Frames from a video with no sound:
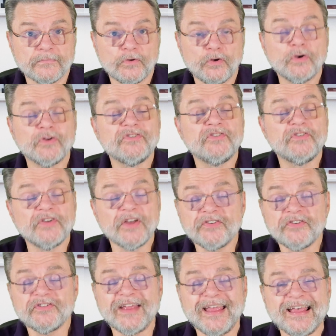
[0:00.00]
could
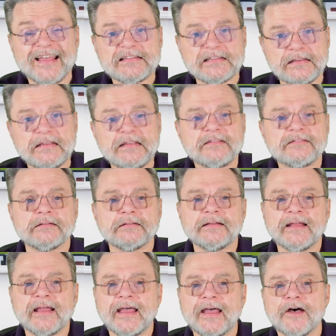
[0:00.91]
just as
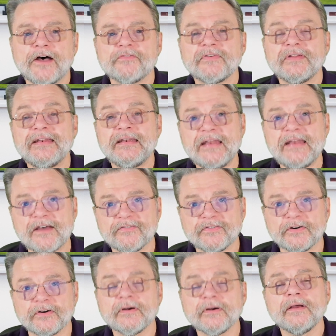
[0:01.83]
easily have
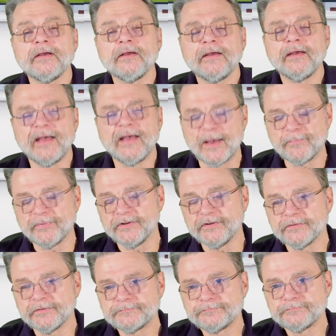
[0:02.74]
never happened.
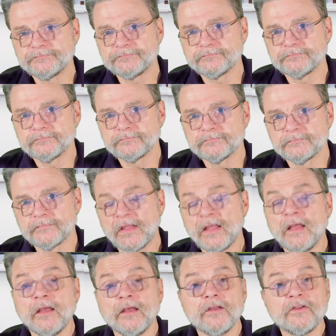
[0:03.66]

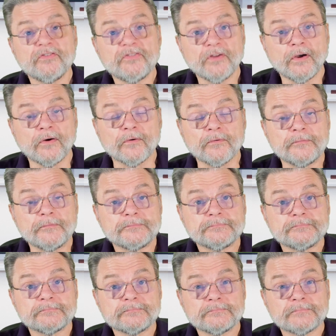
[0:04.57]
So,
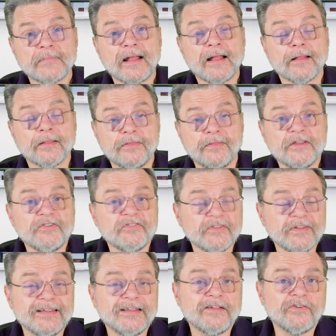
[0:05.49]

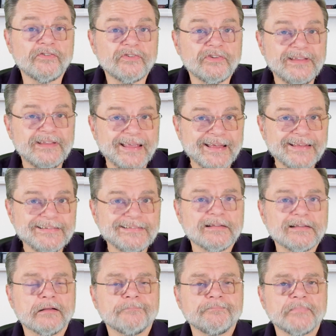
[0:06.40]
this is
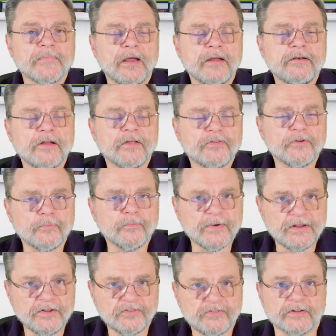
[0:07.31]
yet another
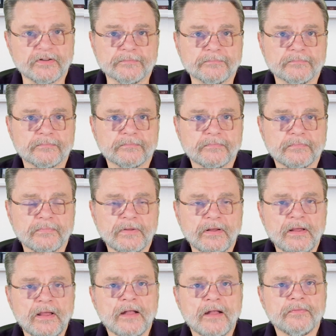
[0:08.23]
reason
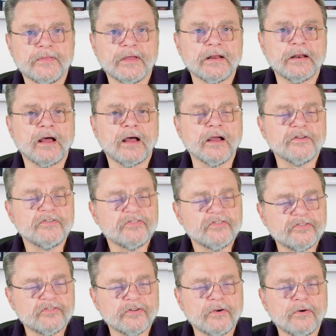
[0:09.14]
that I
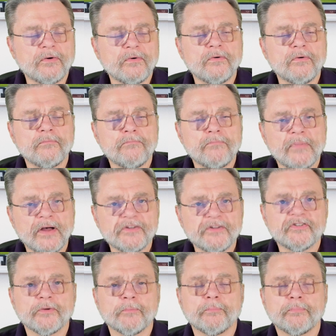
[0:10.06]
so
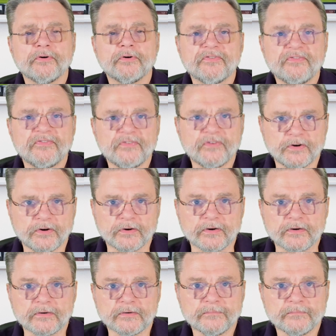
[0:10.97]
much prefer